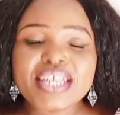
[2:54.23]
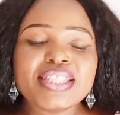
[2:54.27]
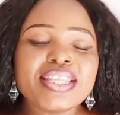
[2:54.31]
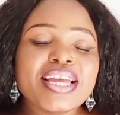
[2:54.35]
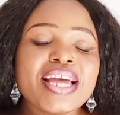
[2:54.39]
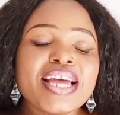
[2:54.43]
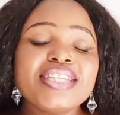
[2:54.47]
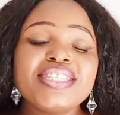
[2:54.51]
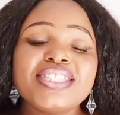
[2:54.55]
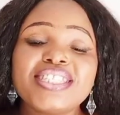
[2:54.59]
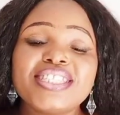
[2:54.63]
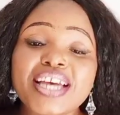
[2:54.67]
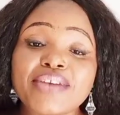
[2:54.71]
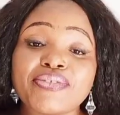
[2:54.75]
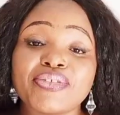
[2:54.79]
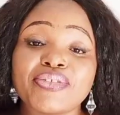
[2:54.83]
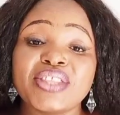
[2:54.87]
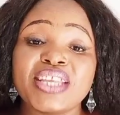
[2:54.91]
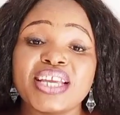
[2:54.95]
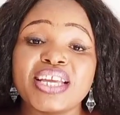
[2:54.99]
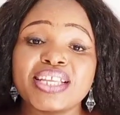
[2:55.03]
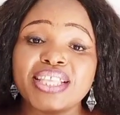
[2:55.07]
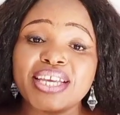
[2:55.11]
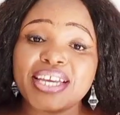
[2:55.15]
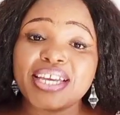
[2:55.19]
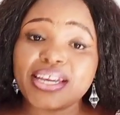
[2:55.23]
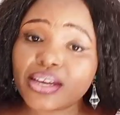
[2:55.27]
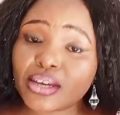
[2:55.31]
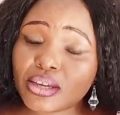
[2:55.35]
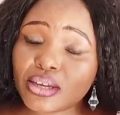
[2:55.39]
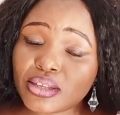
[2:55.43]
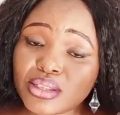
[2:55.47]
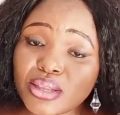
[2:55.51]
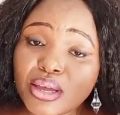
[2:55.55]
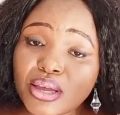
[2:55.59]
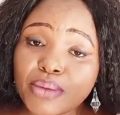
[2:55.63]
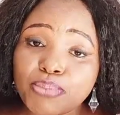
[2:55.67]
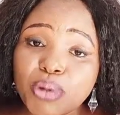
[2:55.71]
There's definitely
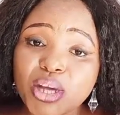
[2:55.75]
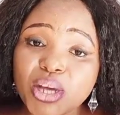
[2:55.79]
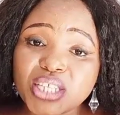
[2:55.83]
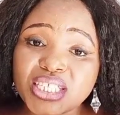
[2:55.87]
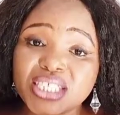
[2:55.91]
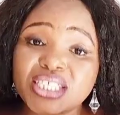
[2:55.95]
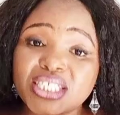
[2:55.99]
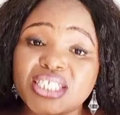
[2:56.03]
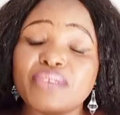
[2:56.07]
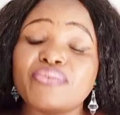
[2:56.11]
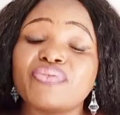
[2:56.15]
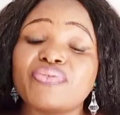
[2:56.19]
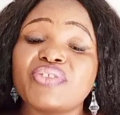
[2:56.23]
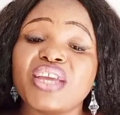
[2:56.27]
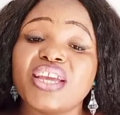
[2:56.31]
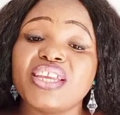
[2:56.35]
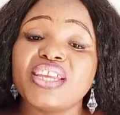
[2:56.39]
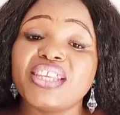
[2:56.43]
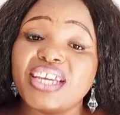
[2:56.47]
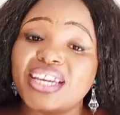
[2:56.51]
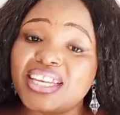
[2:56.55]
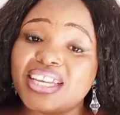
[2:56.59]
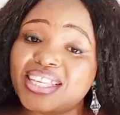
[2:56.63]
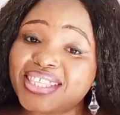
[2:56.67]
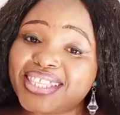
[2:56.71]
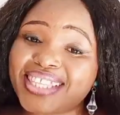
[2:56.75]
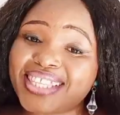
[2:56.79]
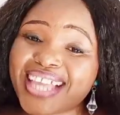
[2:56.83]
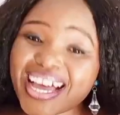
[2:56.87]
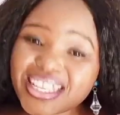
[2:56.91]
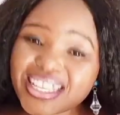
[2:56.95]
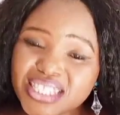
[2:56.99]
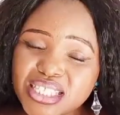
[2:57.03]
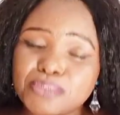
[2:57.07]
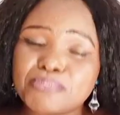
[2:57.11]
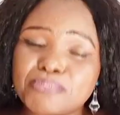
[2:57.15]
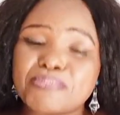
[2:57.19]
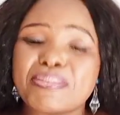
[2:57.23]
a positive thing in
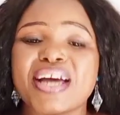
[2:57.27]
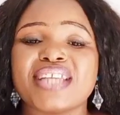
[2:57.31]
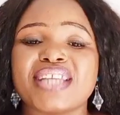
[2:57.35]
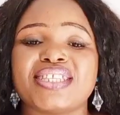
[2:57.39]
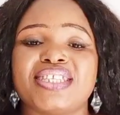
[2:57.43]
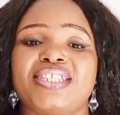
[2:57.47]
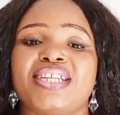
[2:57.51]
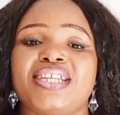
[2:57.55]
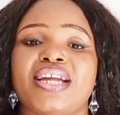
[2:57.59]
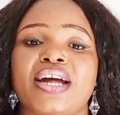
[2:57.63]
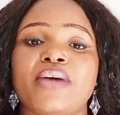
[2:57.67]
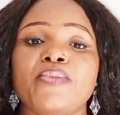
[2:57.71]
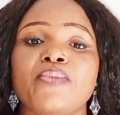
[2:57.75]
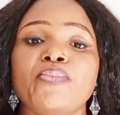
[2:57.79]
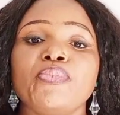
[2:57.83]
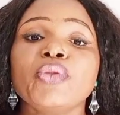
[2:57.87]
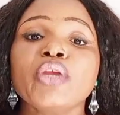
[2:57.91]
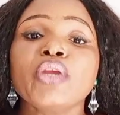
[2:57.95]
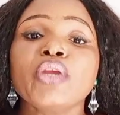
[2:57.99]
that partner.